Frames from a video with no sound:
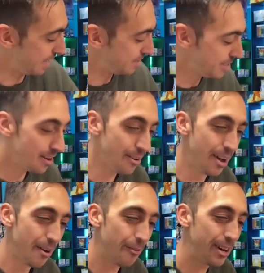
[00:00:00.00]
I don't know
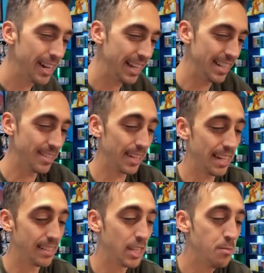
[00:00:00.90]
what it is.
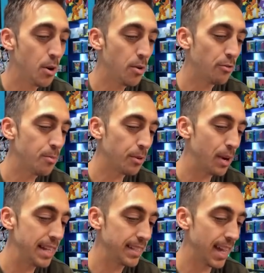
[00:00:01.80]
Okay, let's keep going from the
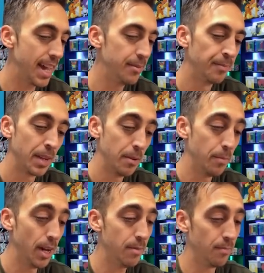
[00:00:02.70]
right side,
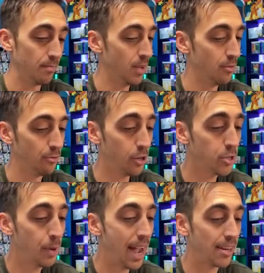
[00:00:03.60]
but
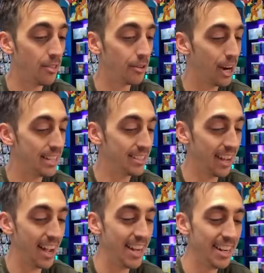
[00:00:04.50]
first pack on the right
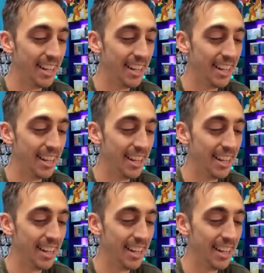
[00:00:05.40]
side.